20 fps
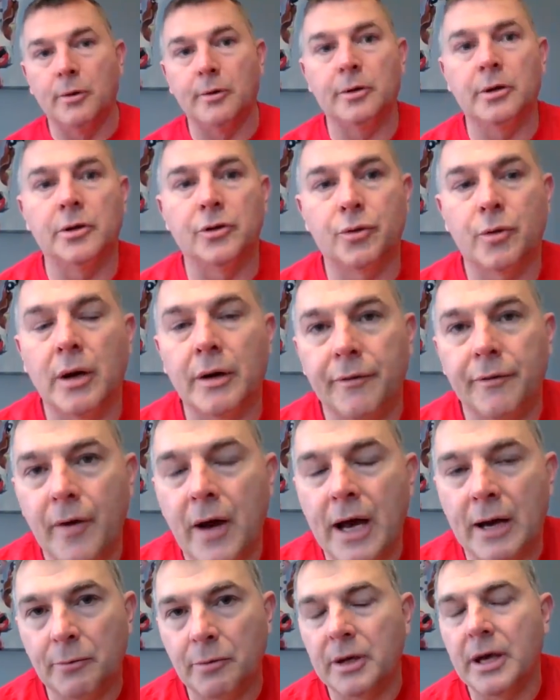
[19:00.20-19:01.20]
we're going to try to
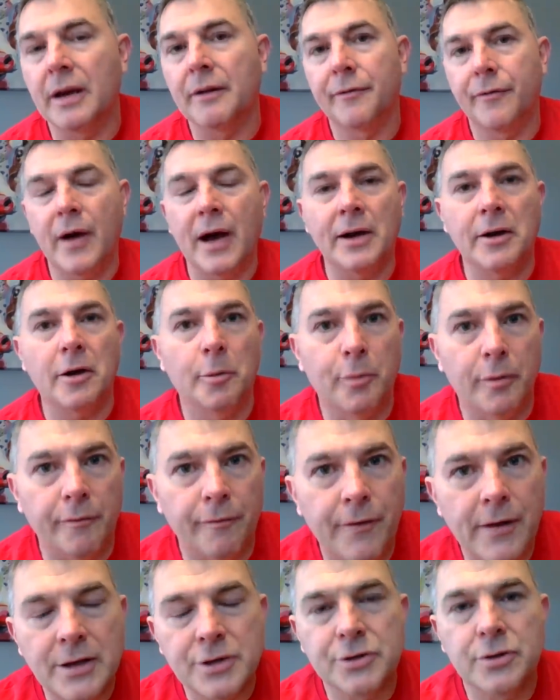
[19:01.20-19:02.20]
find we got to find our
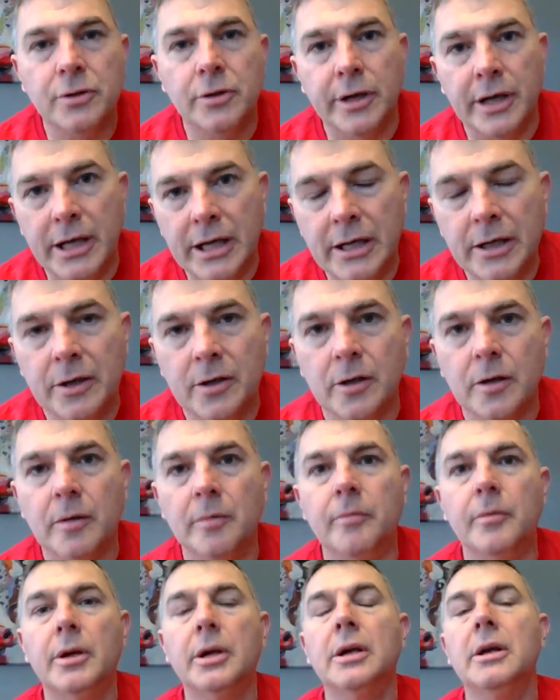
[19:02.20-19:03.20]
provisional
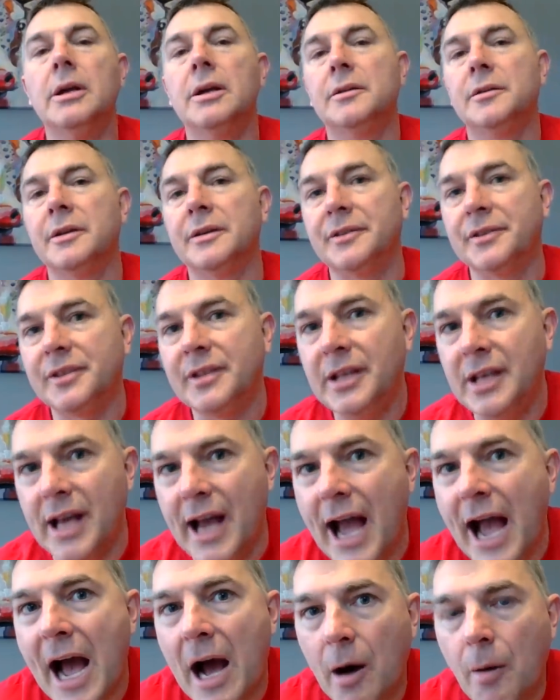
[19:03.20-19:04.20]
income to see
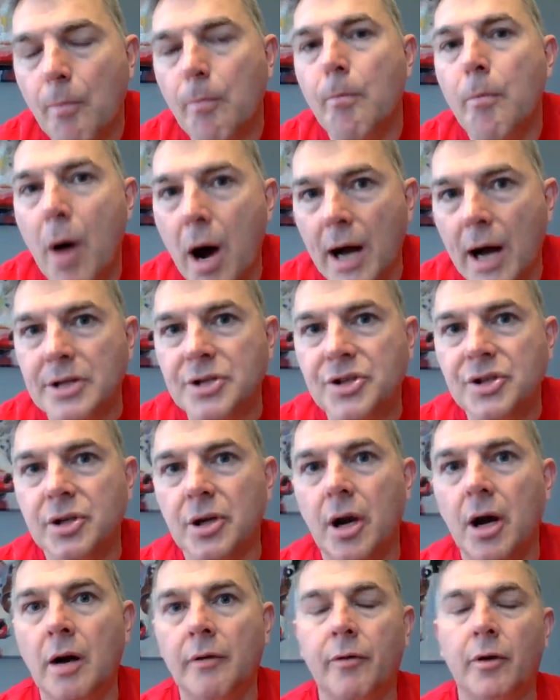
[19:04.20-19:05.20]
how much
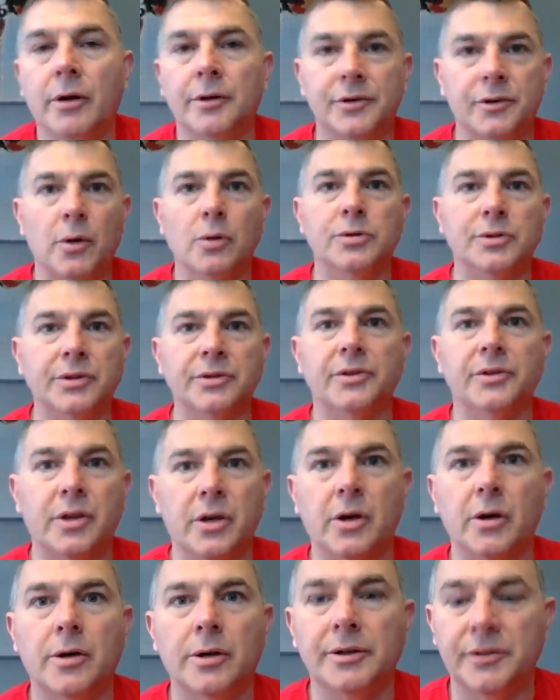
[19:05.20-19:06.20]
of our Social
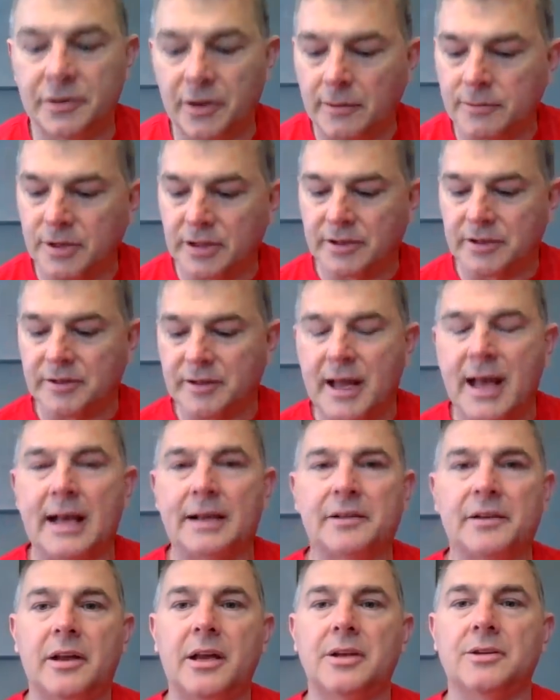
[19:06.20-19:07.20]
Security is subject to
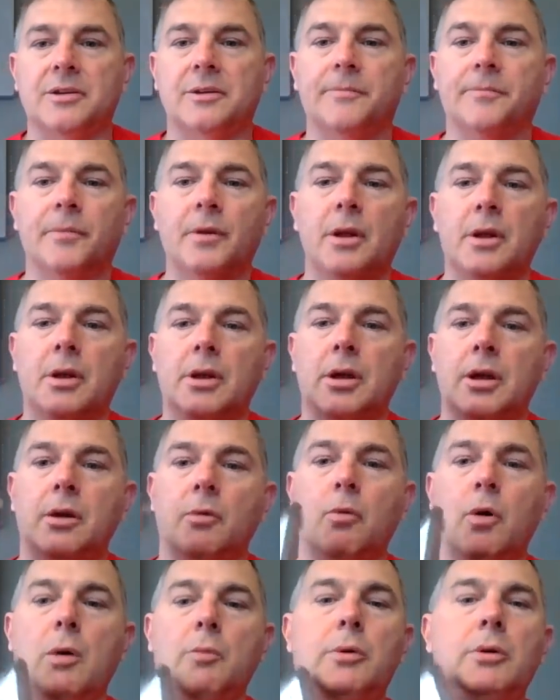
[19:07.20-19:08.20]
taxation.
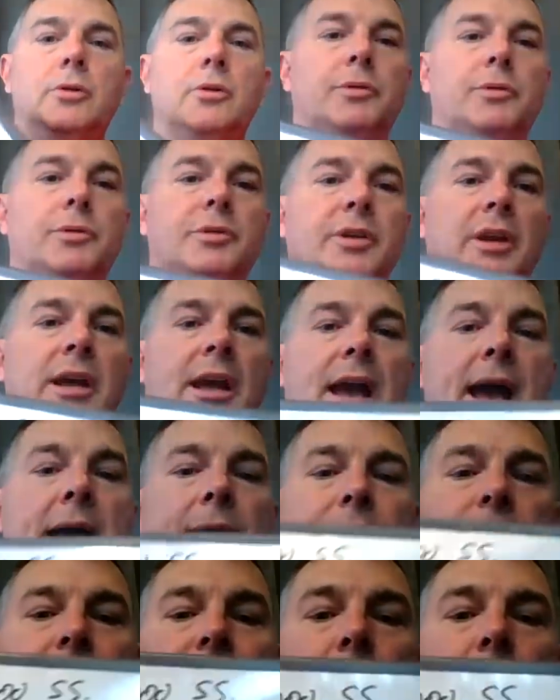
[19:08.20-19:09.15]
And what we do to take half the